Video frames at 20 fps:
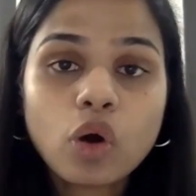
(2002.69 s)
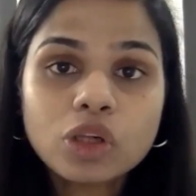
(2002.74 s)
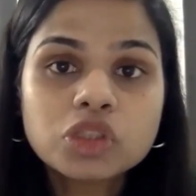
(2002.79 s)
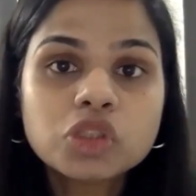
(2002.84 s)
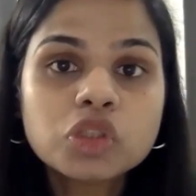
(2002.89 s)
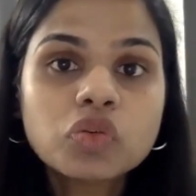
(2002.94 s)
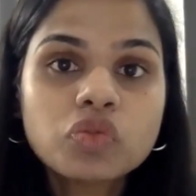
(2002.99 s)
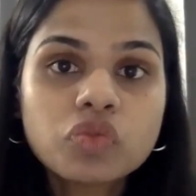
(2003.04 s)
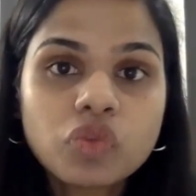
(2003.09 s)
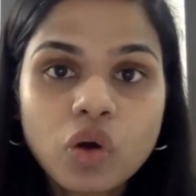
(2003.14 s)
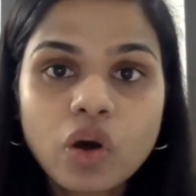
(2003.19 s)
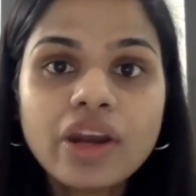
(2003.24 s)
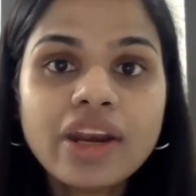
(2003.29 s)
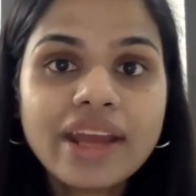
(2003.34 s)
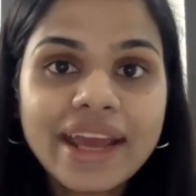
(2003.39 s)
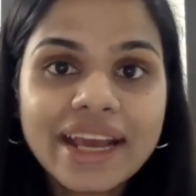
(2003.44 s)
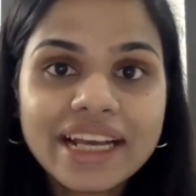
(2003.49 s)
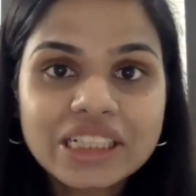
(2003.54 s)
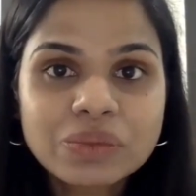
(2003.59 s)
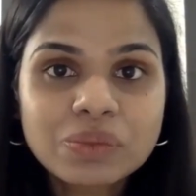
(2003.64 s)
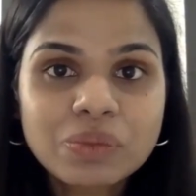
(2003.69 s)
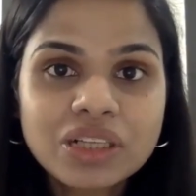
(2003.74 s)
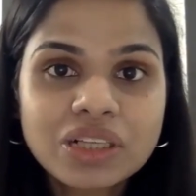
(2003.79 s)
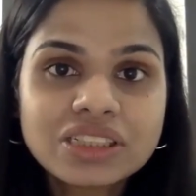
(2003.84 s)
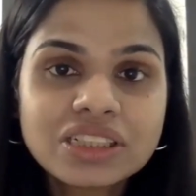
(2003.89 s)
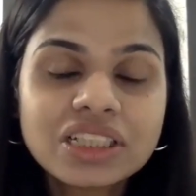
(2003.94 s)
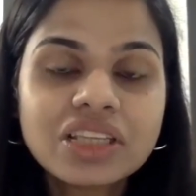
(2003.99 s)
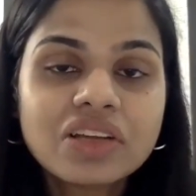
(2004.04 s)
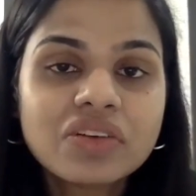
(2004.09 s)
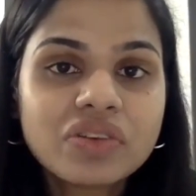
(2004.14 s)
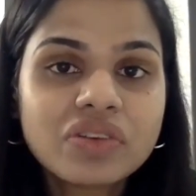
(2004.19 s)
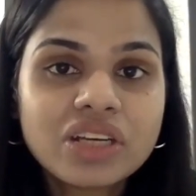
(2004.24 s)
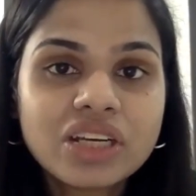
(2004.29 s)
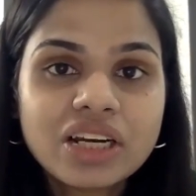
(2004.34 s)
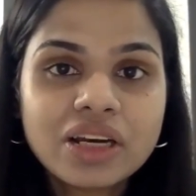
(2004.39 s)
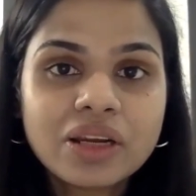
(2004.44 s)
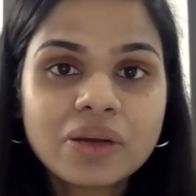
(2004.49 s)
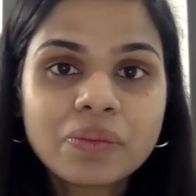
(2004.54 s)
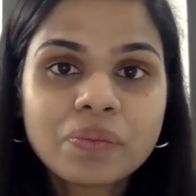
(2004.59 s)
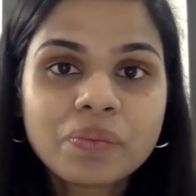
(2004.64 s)
also for experts in the
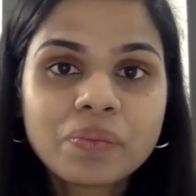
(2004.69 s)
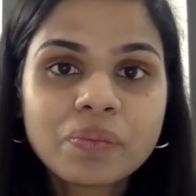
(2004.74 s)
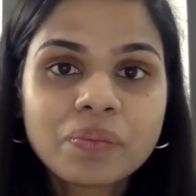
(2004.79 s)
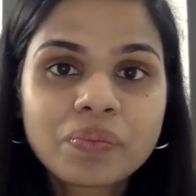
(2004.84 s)
field.